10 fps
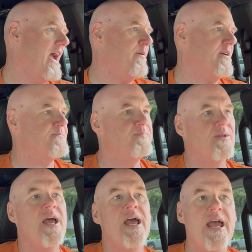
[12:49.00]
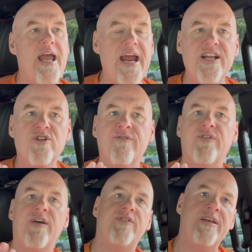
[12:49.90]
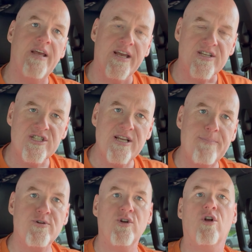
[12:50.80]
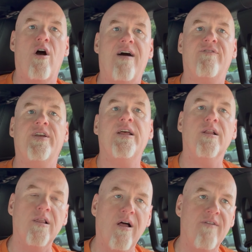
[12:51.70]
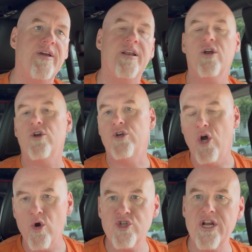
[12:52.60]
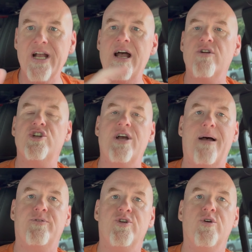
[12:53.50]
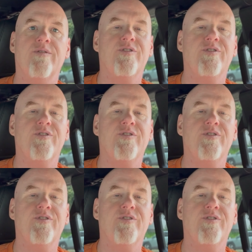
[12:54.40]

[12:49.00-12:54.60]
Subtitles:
Anyways, 82.50, exceptional coffee. Love it. Go check out Shop 2.